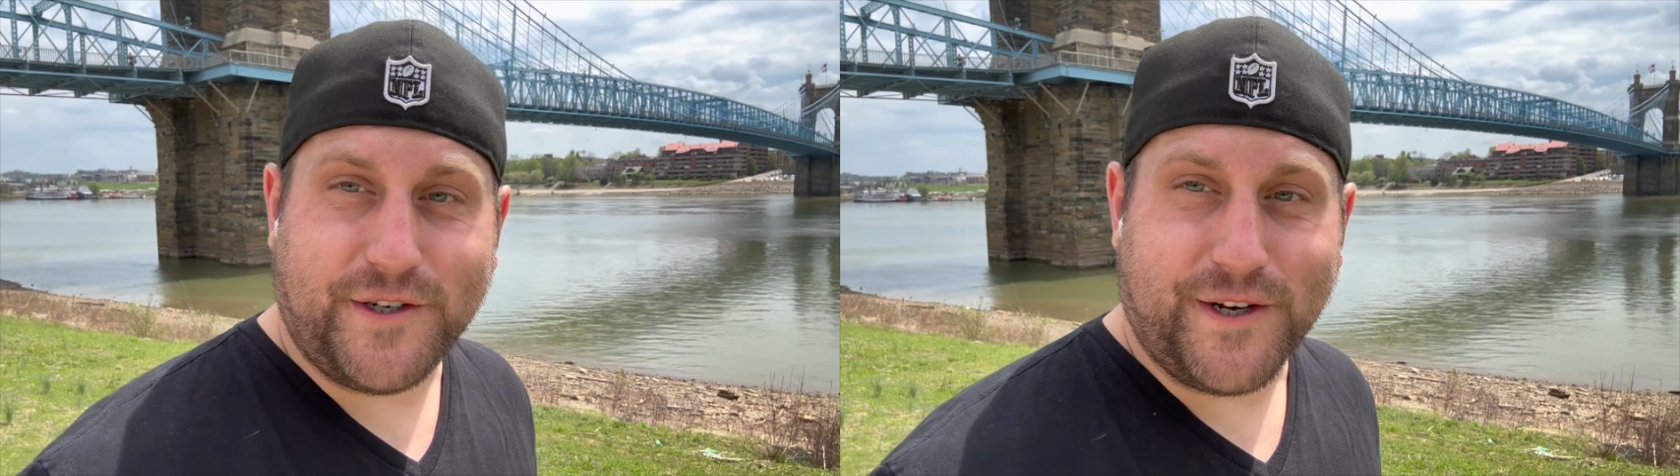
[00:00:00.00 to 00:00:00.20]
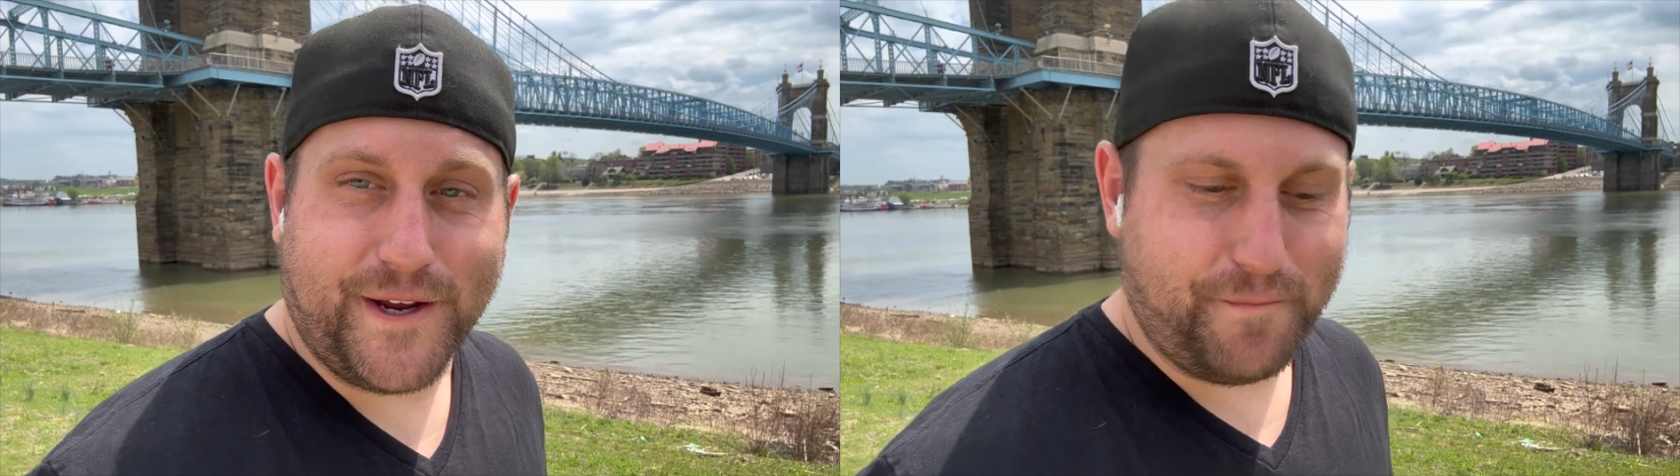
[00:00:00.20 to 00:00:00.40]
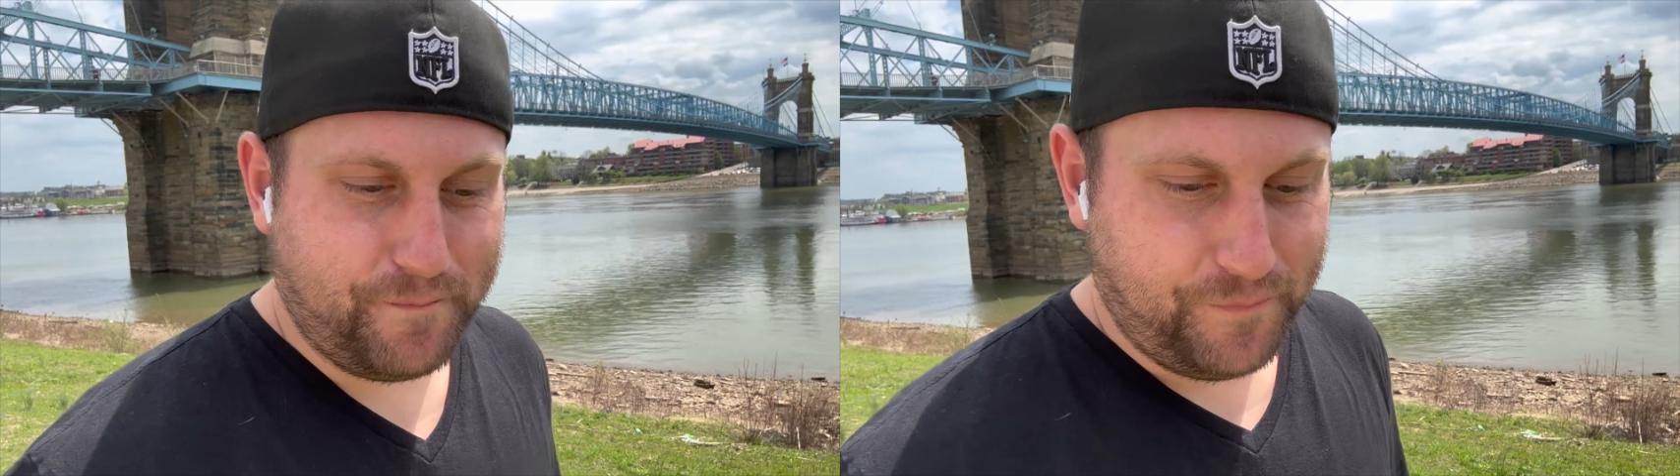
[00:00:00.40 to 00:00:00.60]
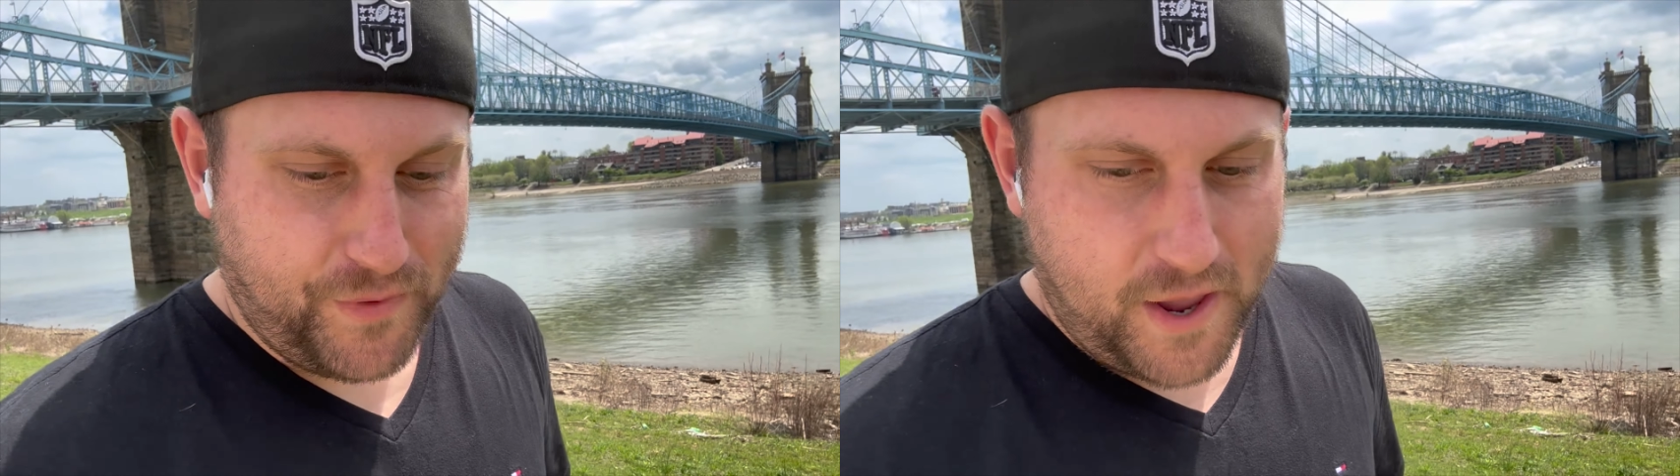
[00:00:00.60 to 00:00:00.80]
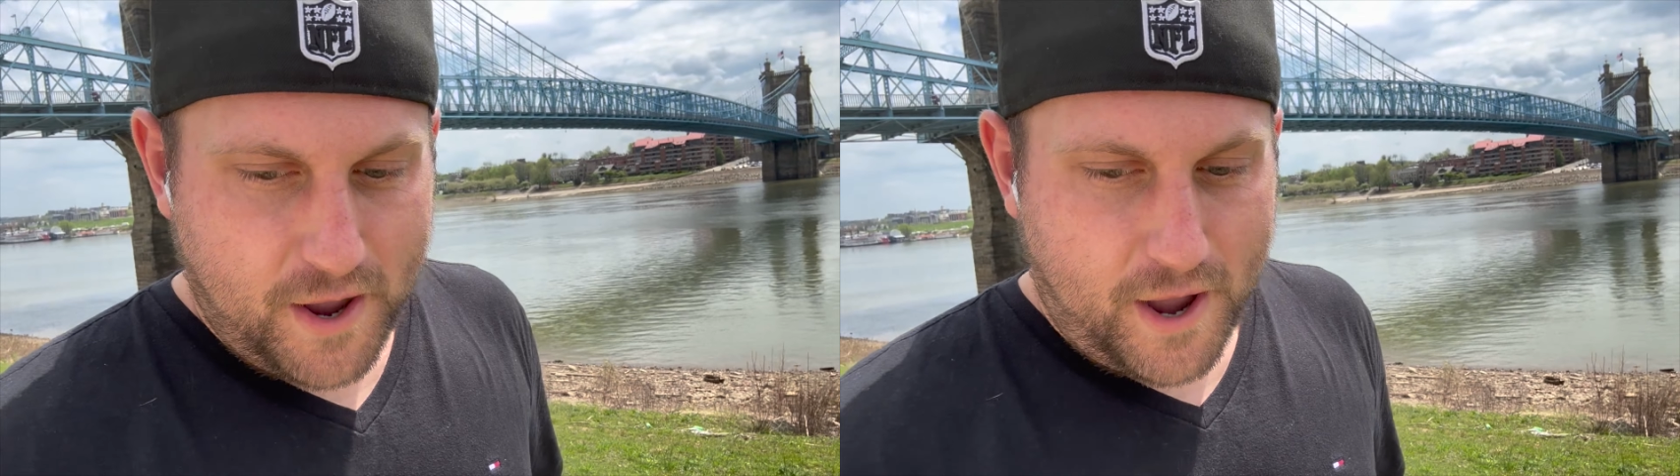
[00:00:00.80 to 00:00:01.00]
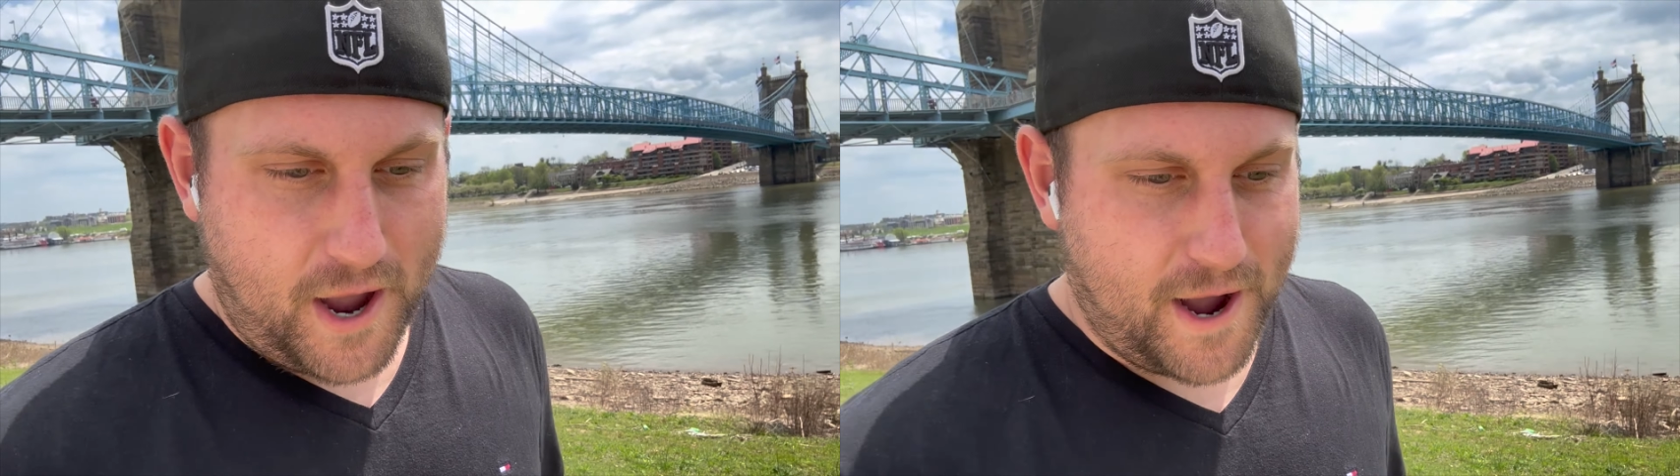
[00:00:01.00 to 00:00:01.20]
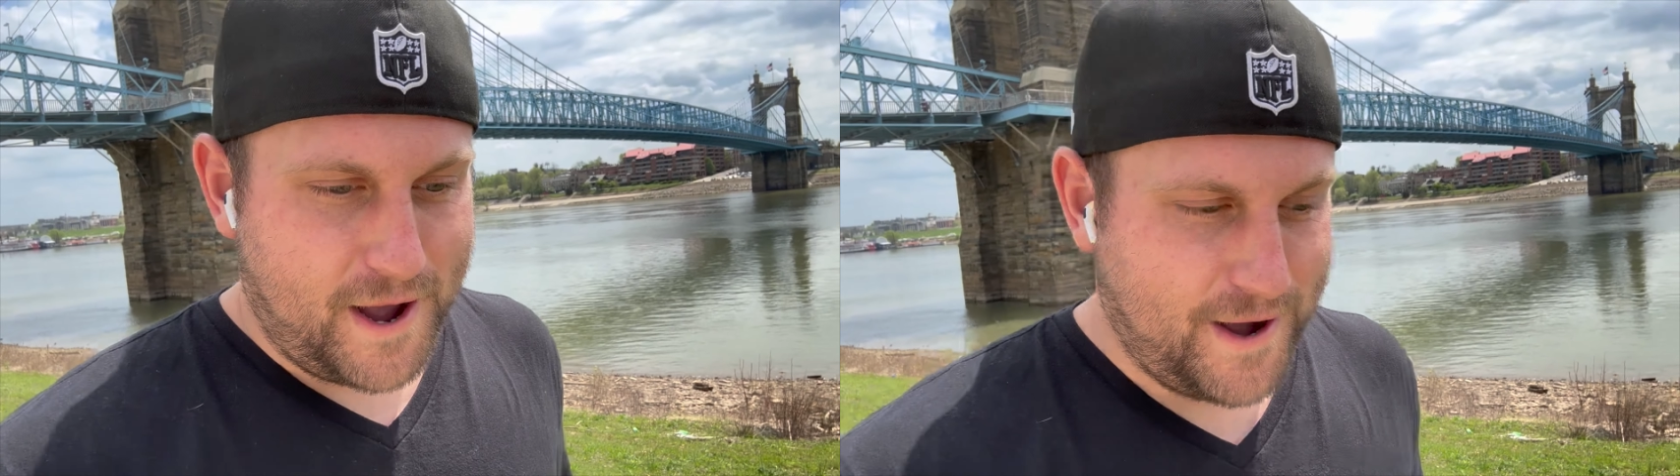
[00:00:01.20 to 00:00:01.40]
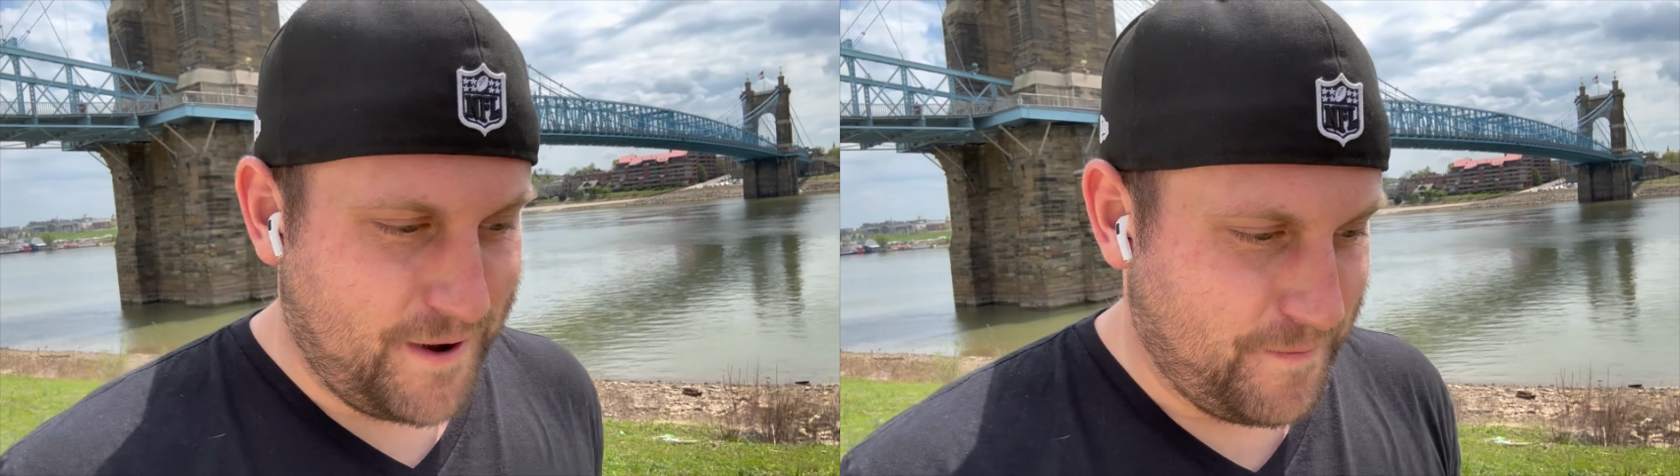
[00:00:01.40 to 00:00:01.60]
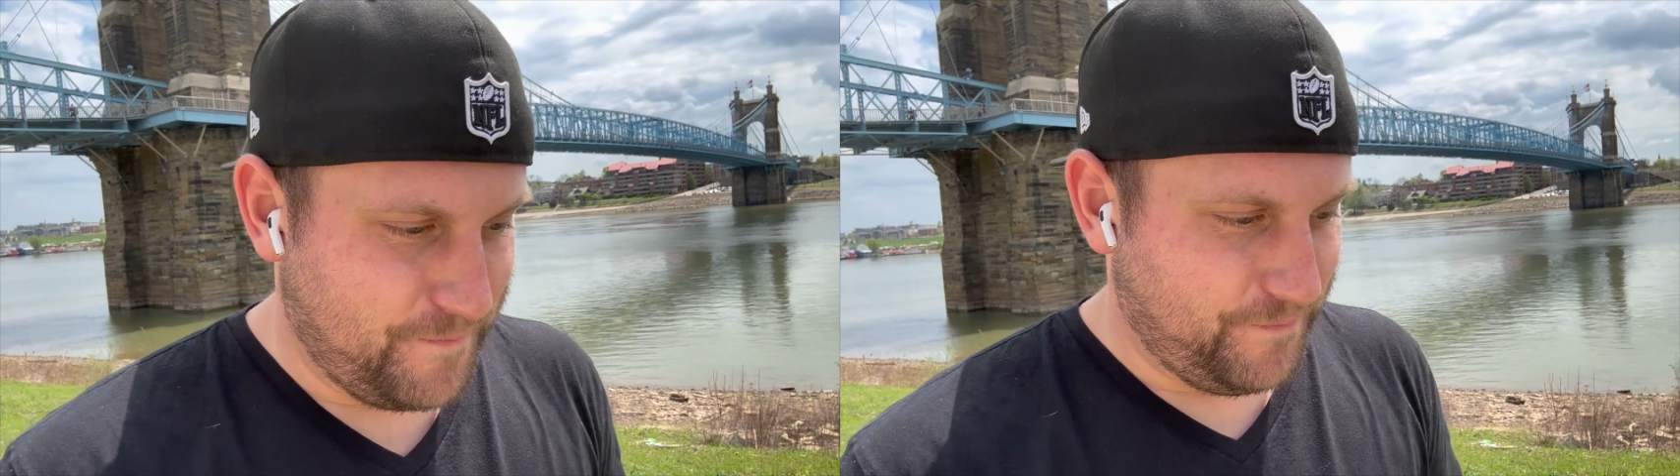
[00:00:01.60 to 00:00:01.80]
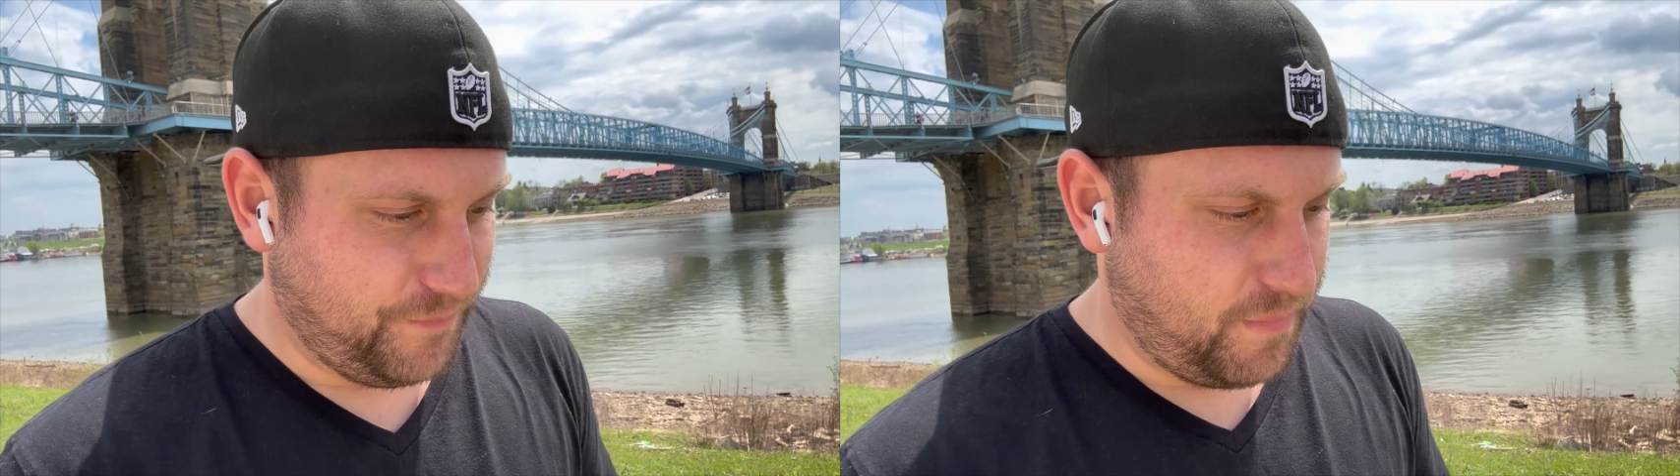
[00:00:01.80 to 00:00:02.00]
shit.
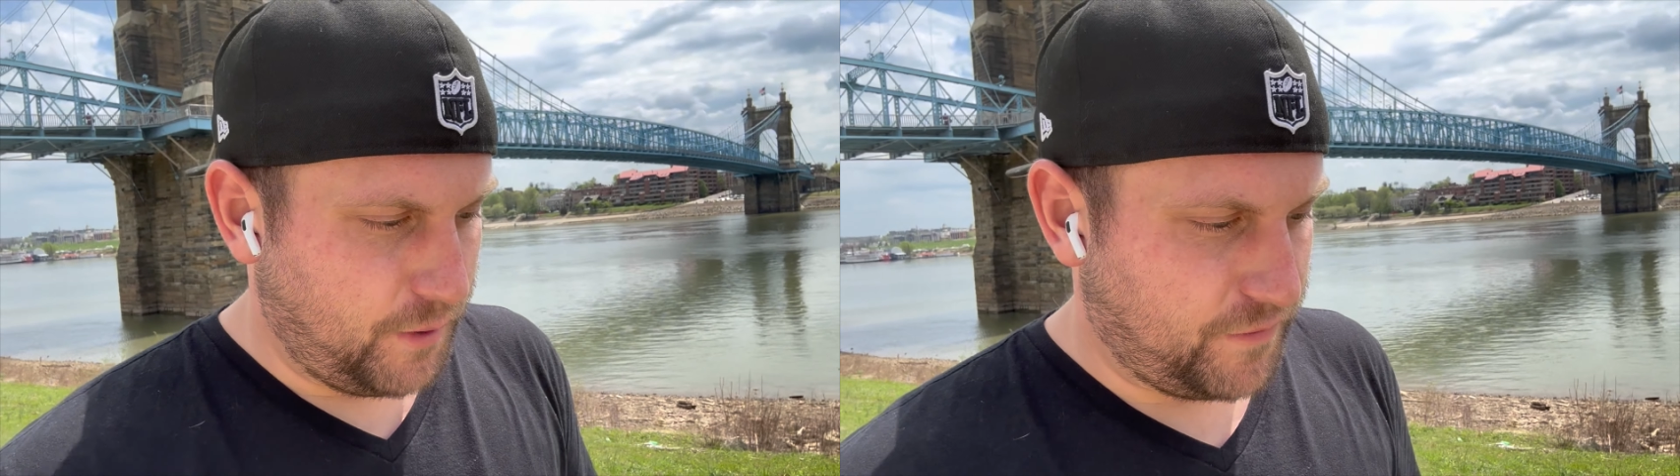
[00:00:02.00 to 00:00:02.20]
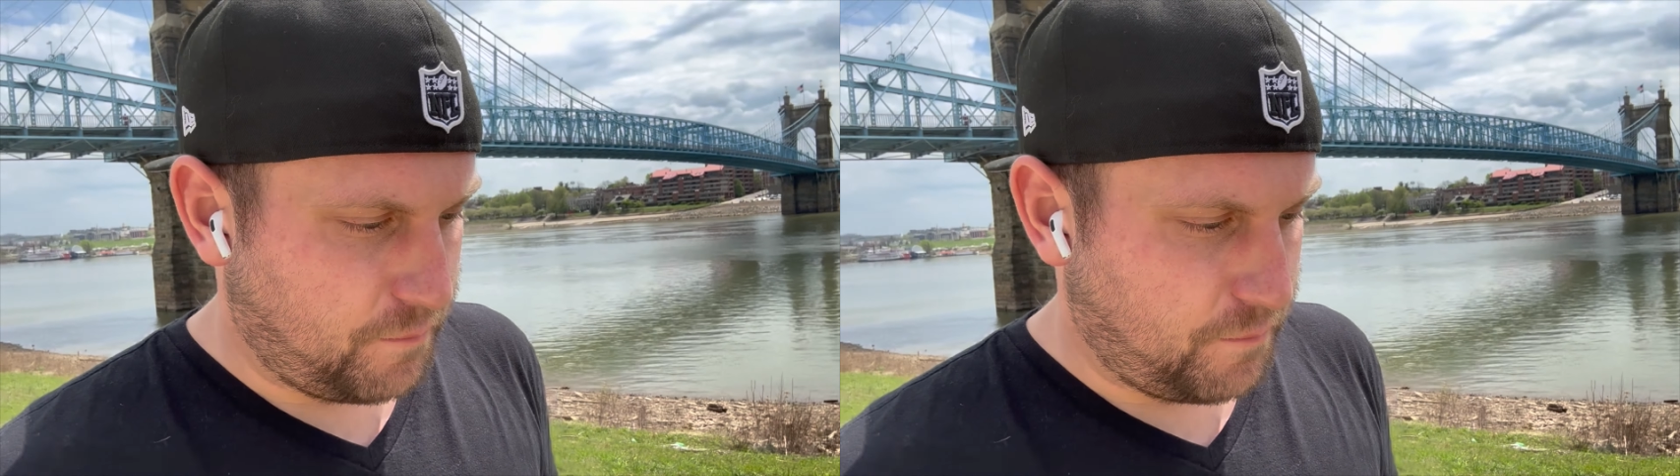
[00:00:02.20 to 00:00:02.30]
But it was